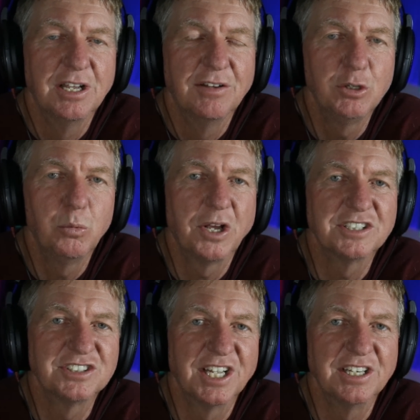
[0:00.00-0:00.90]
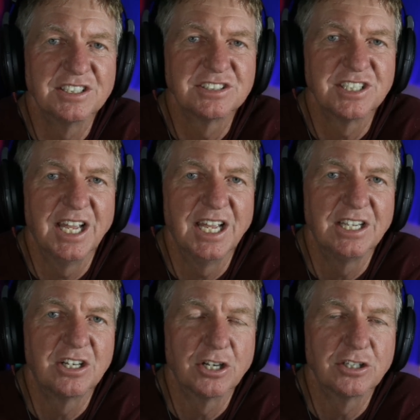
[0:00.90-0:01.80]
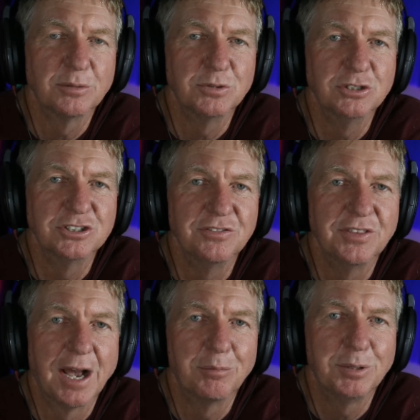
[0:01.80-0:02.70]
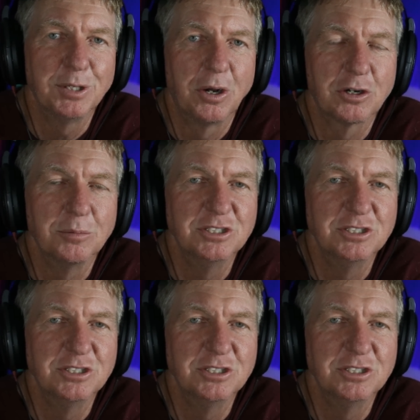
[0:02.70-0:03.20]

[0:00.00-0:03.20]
If you want to send us a contribution, that would be welcome.